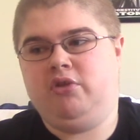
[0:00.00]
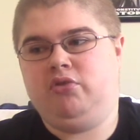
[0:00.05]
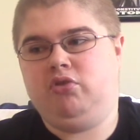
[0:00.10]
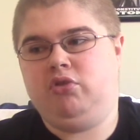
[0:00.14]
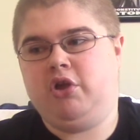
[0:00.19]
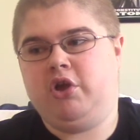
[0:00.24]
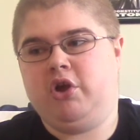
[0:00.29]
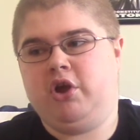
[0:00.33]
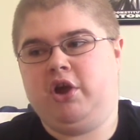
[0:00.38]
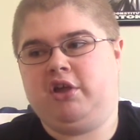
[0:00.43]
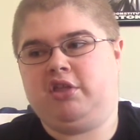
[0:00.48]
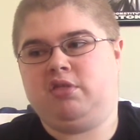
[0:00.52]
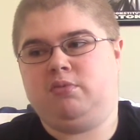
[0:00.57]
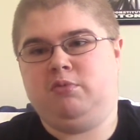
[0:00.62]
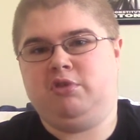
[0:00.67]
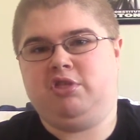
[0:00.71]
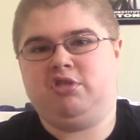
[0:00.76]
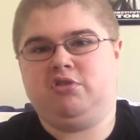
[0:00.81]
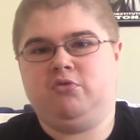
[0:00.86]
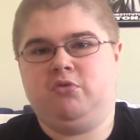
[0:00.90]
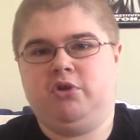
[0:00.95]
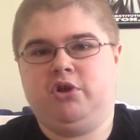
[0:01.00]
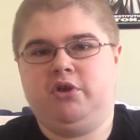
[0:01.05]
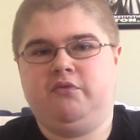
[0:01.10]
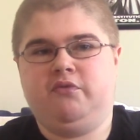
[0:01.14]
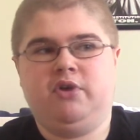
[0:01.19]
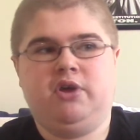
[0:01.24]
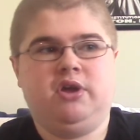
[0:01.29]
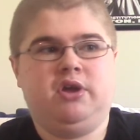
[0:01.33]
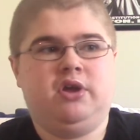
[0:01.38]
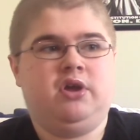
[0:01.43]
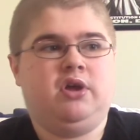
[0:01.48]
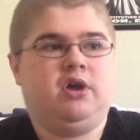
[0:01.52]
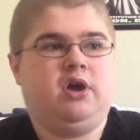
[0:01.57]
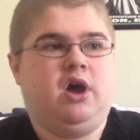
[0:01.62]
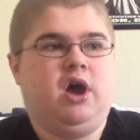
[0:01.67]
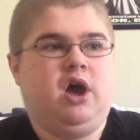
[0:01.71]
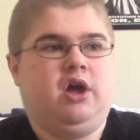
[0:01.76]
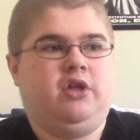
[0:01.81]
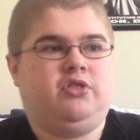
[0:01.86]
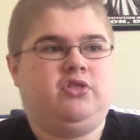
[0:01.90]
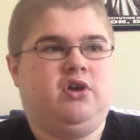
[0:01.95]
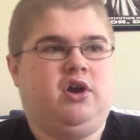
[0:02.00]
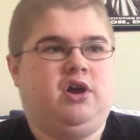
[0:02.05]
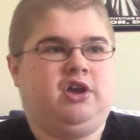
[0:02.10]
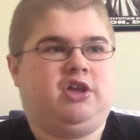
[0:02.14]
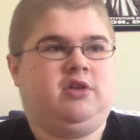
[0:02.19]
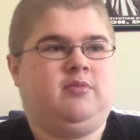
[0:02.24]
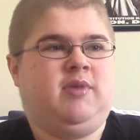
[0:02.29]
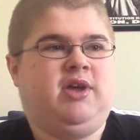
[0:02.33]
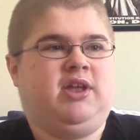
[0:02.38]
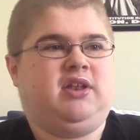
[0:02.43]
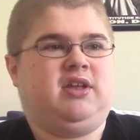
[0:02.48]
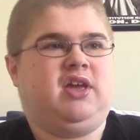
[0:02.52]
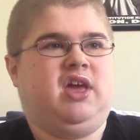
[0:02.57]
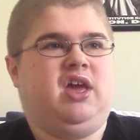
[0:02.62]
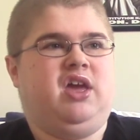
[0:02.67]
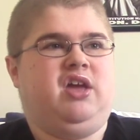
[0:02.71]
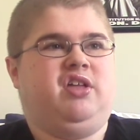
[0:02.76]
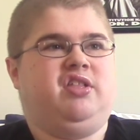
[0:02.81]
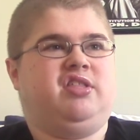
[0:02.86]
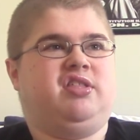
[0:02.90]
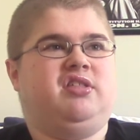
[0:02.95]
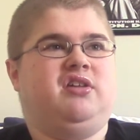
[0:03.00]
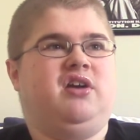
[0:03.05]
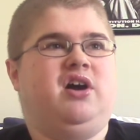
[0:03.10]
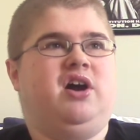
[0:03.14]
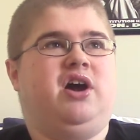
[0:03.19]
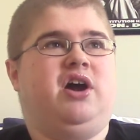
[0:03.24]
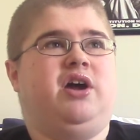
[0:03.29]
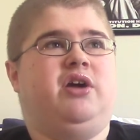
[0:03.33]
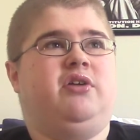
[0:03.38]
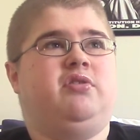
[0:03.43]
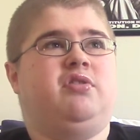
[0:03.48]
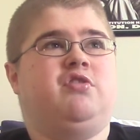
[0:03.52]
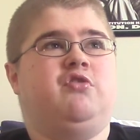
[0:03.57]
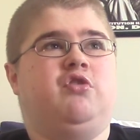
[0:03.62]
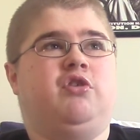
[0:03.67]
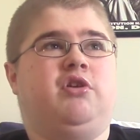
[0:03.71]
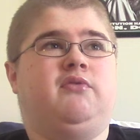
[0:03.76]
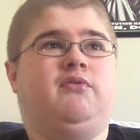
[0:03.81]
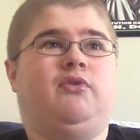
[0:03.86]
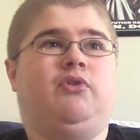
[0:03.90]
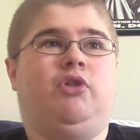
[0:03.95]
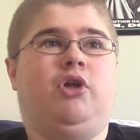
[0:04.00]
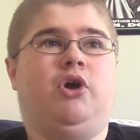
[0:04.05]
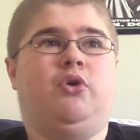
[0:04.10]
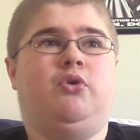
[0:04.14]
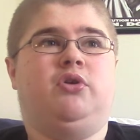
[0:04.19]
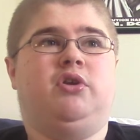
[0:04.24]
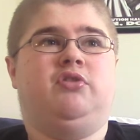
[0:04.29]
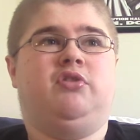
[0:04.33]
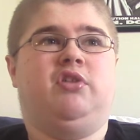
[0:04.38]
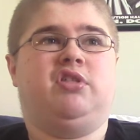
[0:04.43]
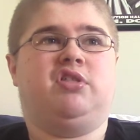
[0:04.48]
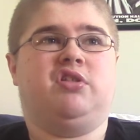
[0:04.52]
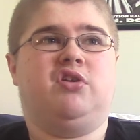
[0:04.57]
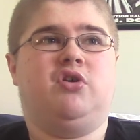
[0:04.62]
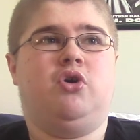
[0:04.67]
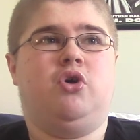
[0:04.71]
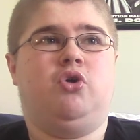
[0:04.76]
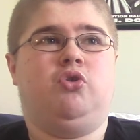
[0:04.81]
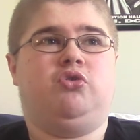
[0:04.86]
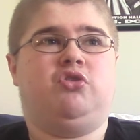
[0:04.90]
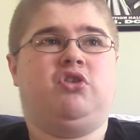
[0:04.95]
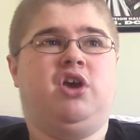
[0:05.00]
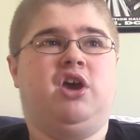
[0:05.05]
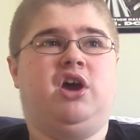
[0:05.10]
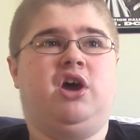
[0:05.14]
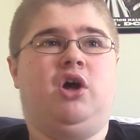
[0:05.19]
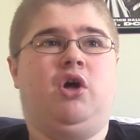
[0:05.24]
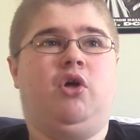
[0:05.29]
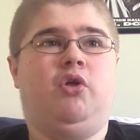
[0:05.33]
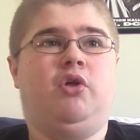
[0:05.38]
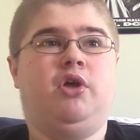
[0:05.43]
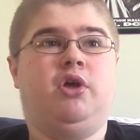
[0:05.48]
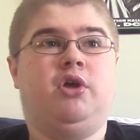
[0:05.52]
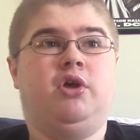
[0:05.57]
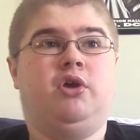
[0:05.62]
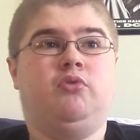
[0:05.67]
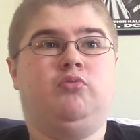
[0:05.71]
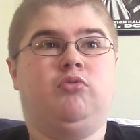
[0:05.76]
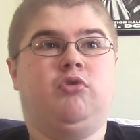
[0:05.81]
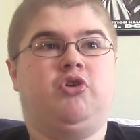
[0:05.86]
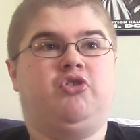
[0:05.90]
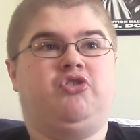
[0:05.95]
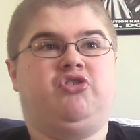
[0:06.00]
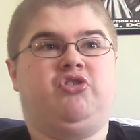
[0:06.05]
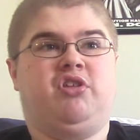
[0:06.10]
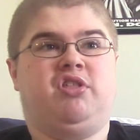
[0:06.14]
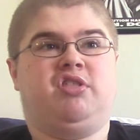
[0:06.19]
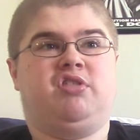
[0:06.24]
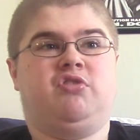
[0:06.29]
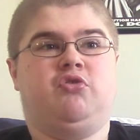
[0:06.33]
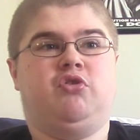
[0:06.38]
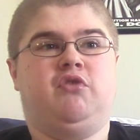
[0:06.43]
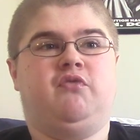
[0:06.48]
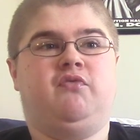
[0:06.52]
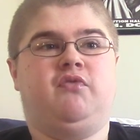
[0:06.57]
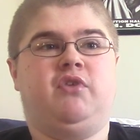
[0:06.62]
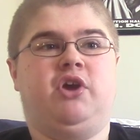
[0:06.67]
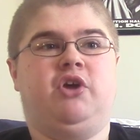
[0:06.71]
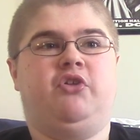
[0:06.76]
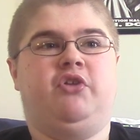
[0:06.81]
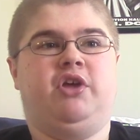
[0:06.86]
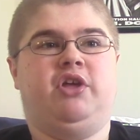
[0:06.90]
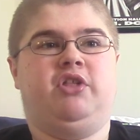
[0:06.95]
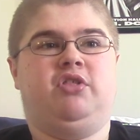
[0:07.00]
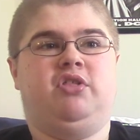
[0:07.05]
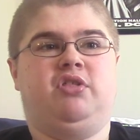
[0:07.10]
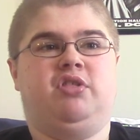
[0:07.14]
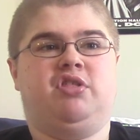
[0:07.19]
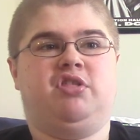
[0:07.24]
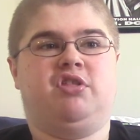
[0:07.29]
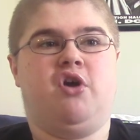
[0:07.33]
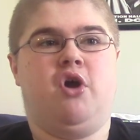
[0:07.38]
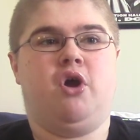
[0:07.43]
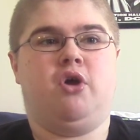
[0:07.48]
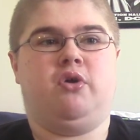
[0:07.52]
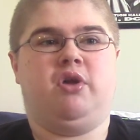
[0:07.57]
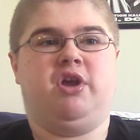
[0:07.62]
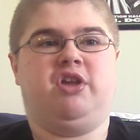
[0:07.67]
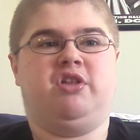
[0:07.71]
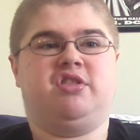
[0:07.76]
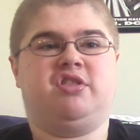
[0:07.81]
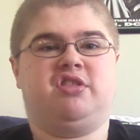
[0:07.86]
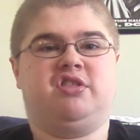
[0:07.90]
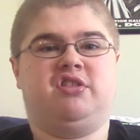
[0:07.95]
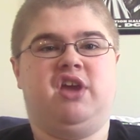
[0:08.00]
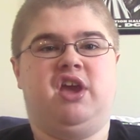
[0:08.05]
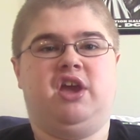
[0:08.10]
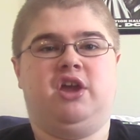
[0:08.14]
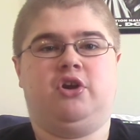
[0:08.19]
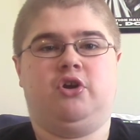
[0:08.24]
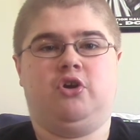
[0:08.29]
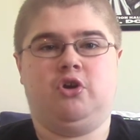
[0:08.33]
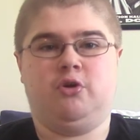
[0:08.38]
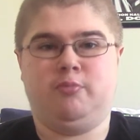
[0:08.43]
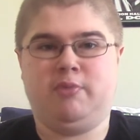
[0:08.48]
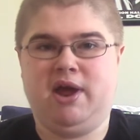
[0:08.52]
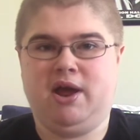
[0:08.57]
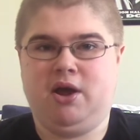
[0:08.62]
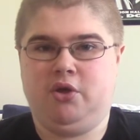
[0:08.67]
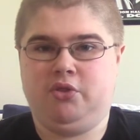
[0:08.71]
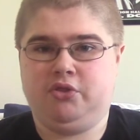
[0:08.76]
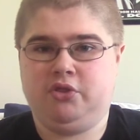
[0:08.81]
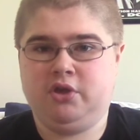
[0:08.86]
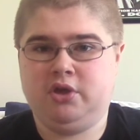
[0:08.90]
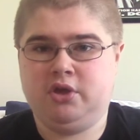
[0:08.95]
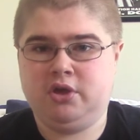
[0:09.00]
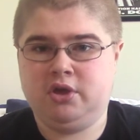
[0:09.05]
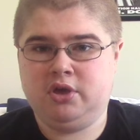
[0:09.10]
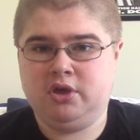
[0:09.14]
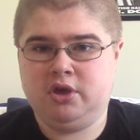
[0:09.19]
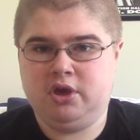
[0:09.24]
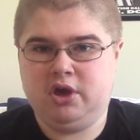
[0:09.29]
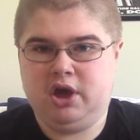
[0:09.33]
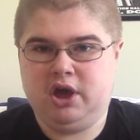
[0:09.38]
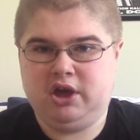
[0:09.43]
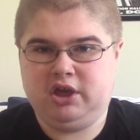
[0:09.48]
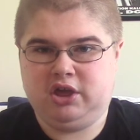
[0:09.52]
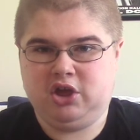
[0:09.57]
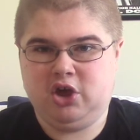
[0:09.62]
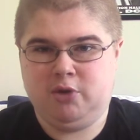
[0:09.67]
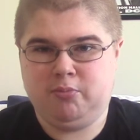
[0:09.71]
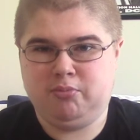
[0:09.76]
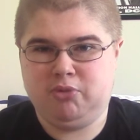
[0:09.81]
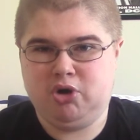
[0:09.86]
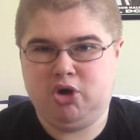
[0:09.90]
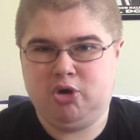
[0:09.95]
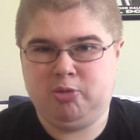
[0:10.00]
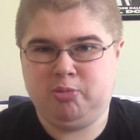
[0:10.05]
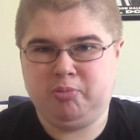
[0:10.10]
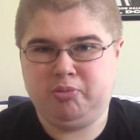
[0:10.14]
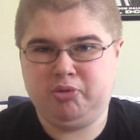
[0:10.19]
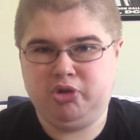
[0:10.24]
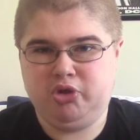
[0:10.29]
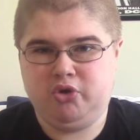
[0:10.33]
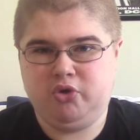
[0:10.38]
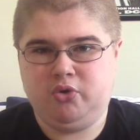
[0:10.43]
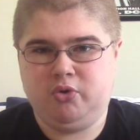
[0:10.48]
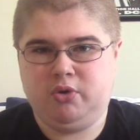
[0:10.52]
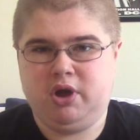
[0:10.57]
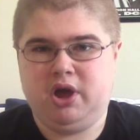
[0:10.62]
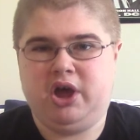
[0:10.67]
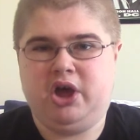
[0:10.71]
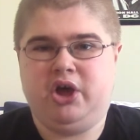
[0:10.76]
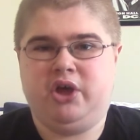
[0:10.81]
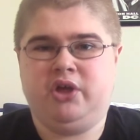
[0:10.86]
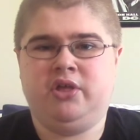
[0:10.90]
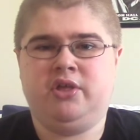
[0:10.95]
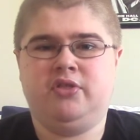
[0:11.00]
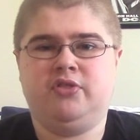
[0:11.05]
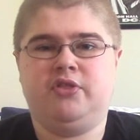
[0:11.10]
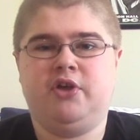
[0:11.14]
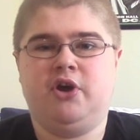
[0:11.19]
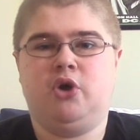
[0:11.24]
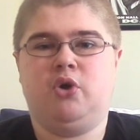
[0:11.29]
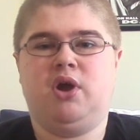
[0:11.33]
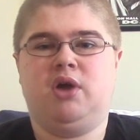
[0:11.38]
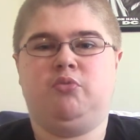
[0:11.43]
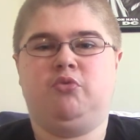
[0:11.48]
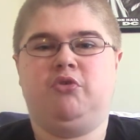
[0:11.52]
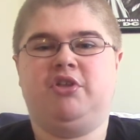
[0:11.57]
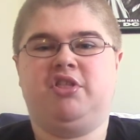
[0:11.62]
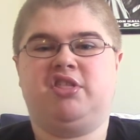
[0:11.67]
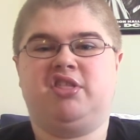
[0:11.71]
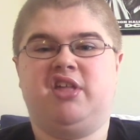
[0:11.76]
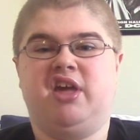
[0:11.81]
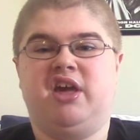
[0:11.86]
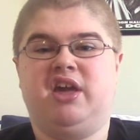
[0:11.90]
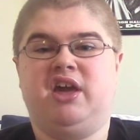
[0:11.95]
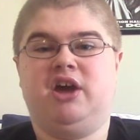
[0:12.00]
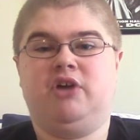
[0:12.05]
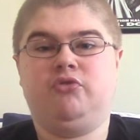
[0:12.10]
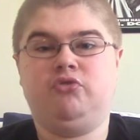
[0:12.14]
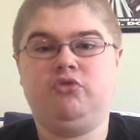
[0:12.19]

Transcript: lyrics, with sort of document Case sort of alone in this hotel where she's sort of feeling sorry, stay in her mouth. Gumball Blue. Though I would say